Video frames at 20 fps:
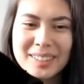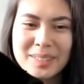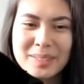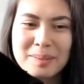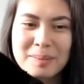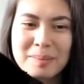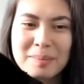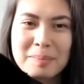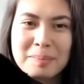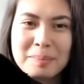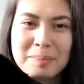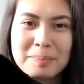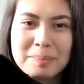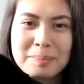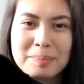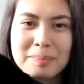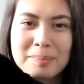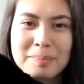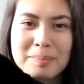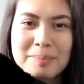
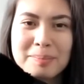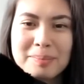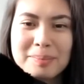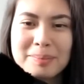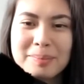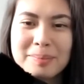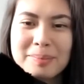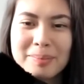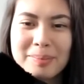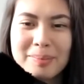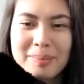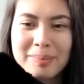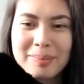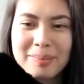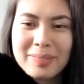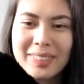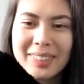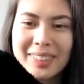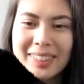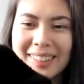
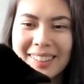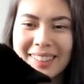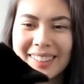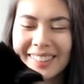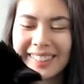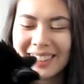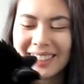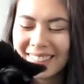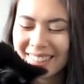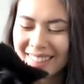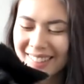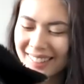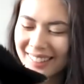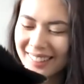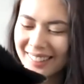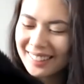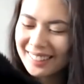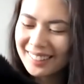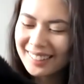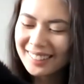
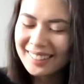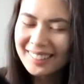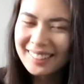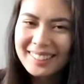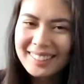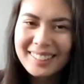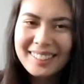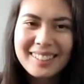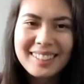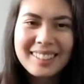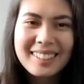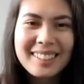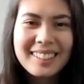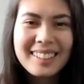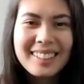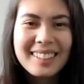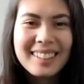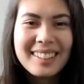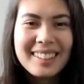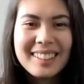
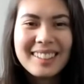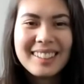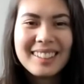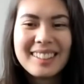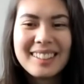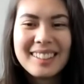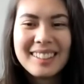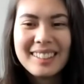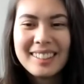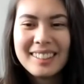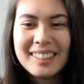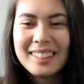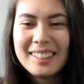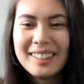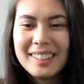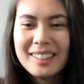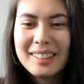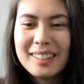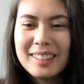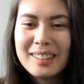
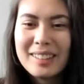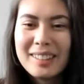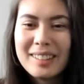Nothing is said.